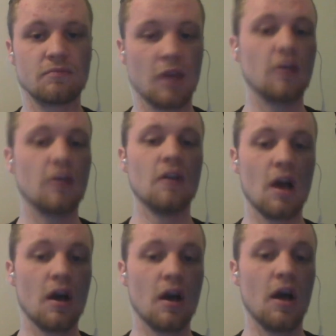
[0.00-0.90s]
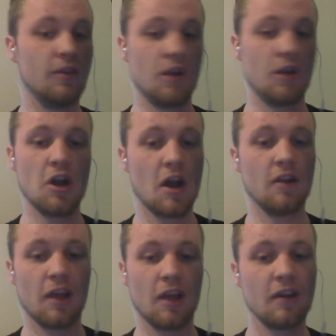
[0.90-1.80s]
Like they're
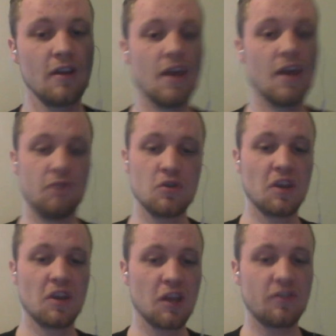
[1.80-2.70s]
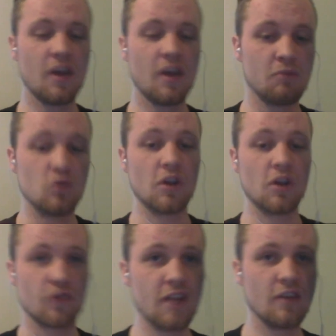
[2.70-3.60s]
not like if you can get them to
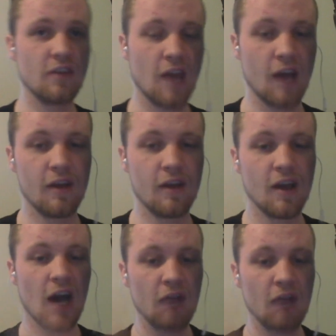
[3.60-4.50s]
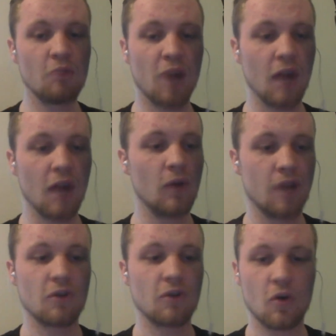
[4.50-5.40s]
agree to that I will buy
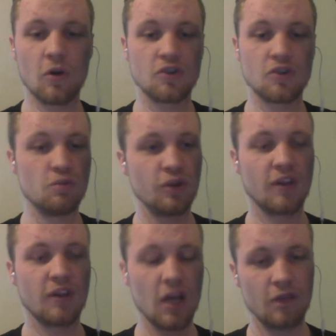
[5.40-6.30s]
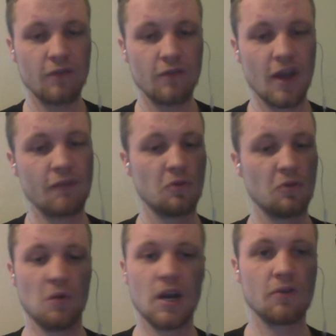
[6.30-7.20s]
whatever course you put together for that for
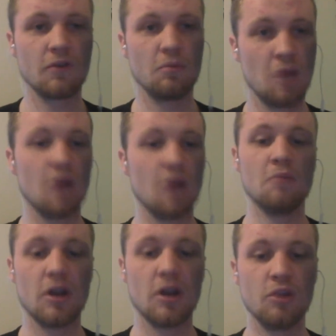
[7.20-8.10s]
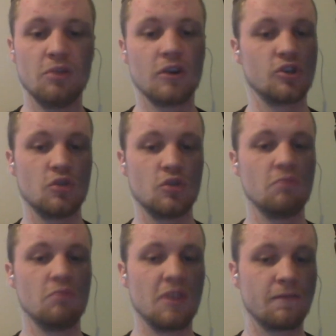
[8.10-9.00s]
whatever amount of money you put because you will
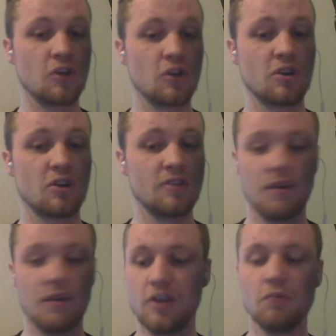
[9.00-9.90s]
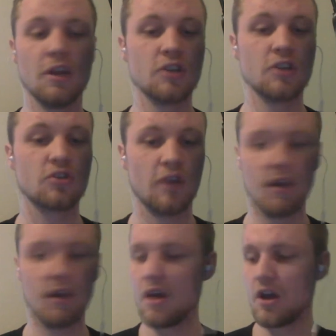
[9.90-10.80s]
be the first person in human
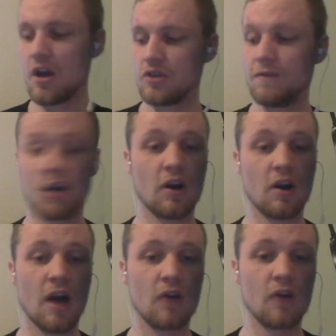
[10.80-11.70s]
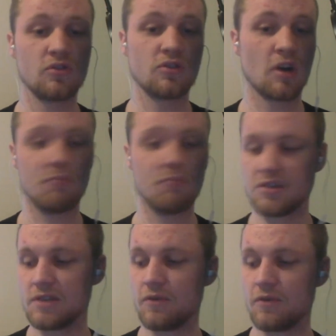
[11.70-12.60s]
history to figure out how to start a
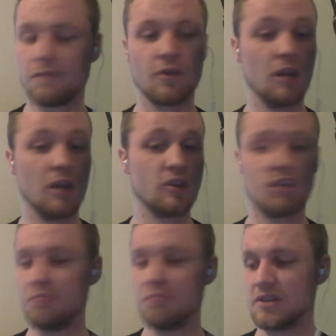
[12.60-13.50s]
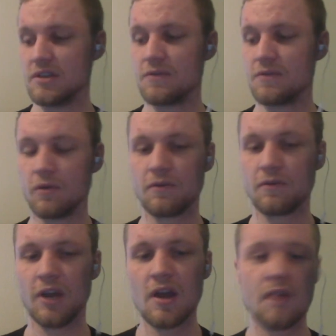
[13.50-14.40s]
business for free, a legit business for
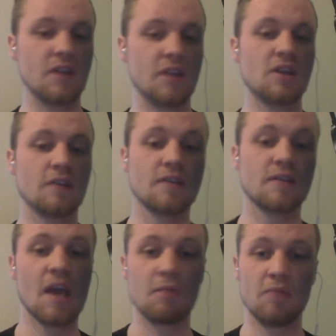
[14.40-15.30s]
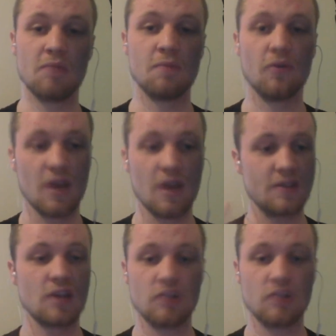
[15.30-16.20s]
free. That's not scamming people, that is
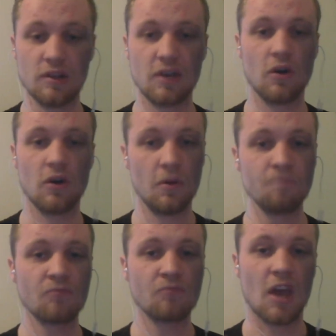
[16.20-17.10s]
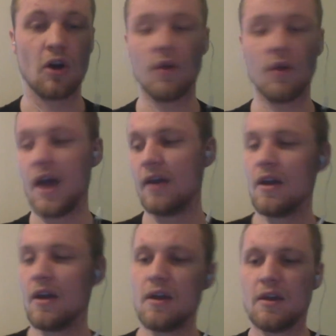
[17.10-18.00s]
actually legal and all that.
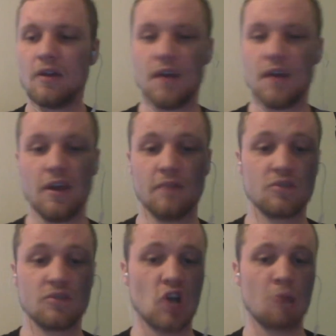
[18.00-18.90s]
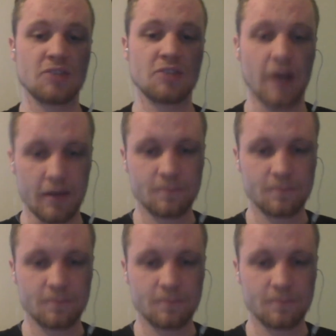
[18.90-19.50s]
And then job side.